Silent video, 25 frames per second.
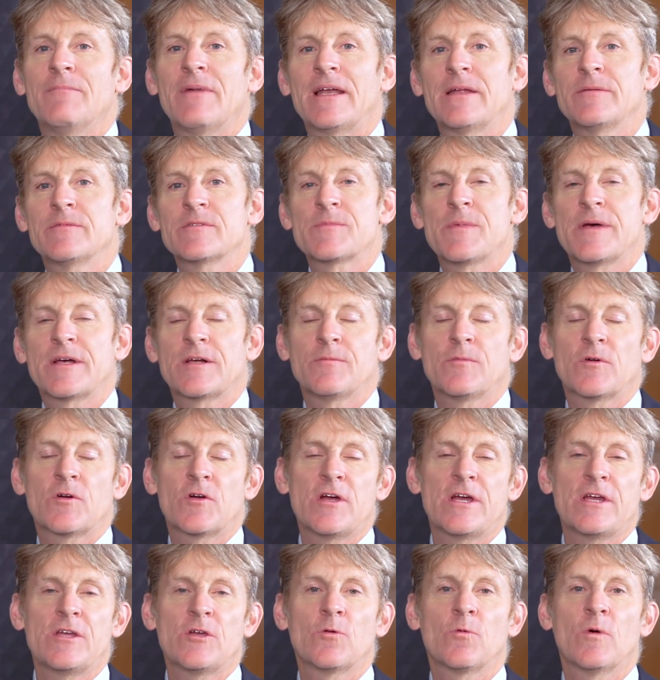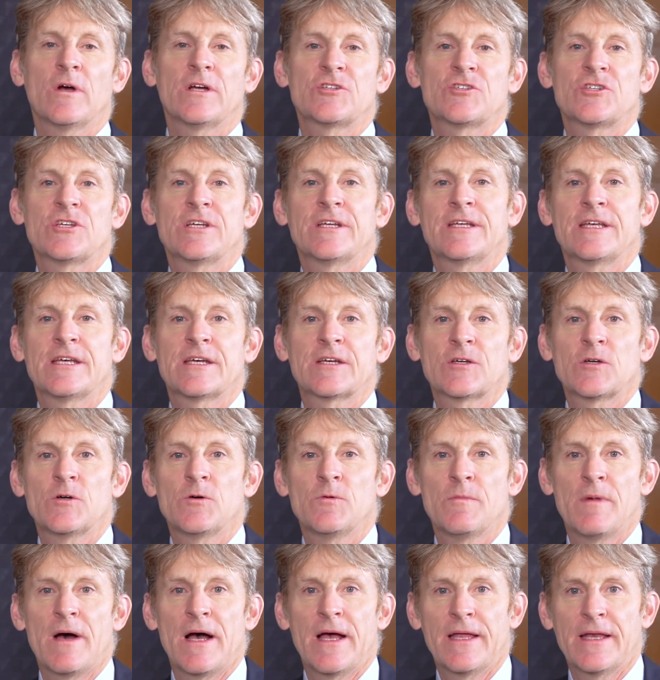name is Michael McRae. You're watching Kitco
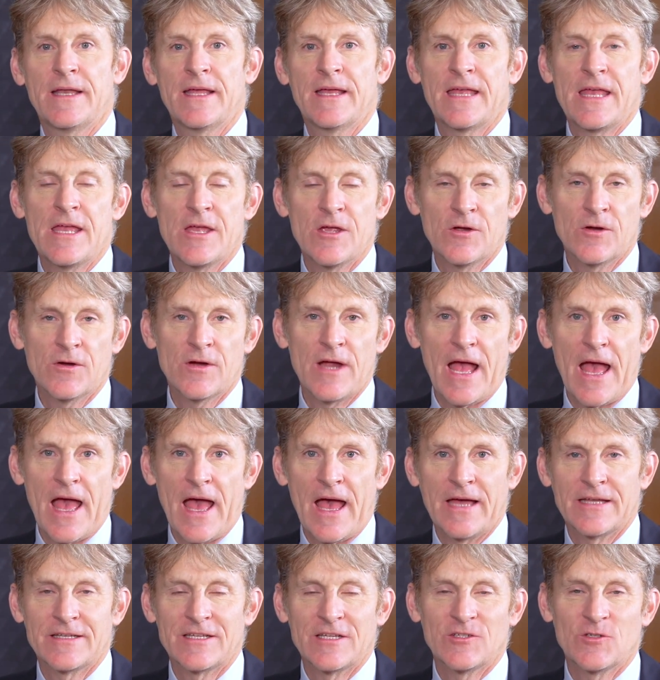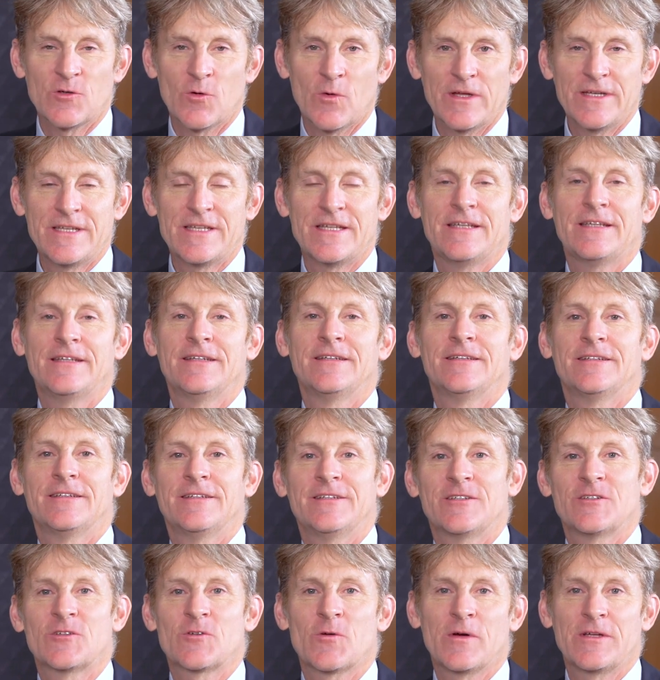Mining here at
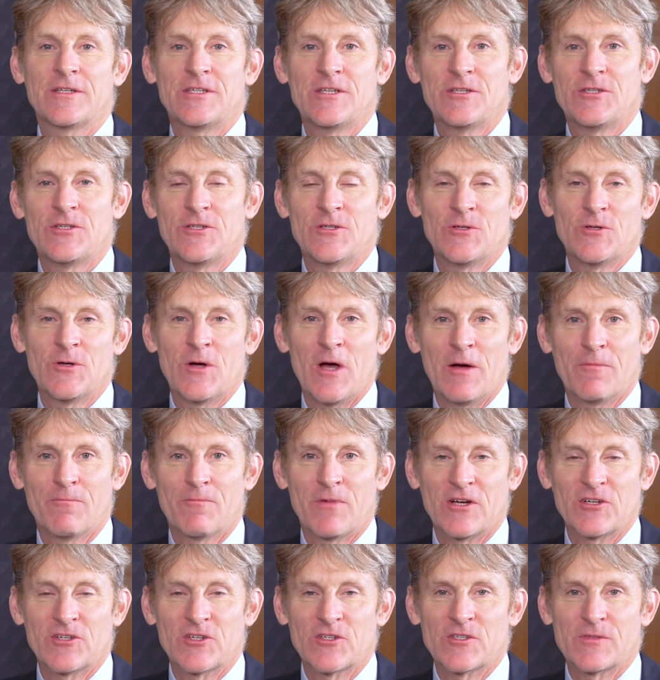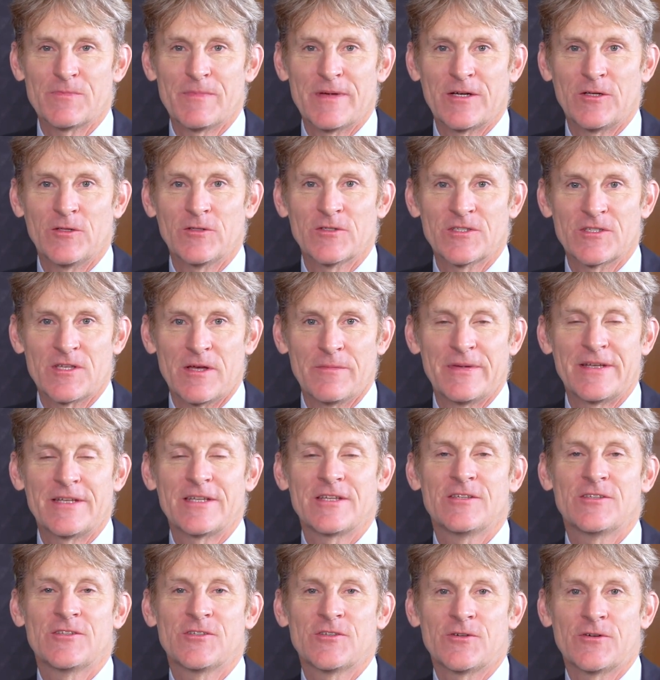2022 Precious Metal Summit
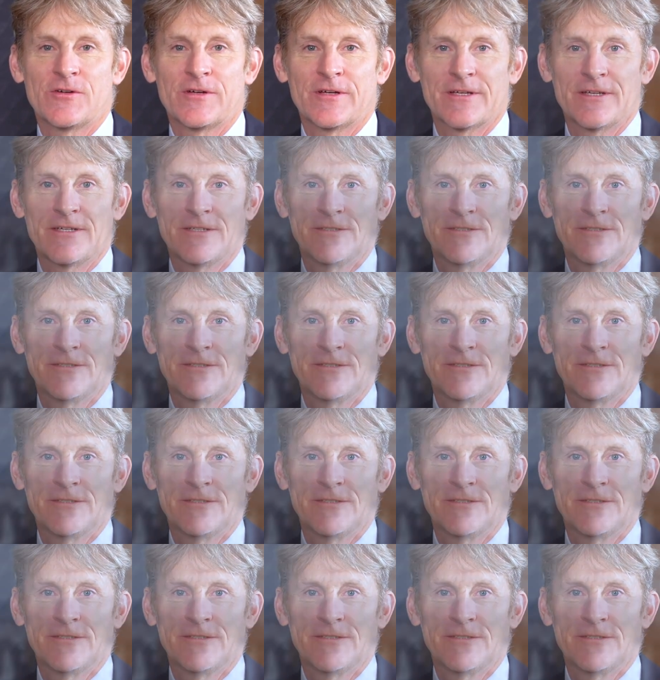Zurich.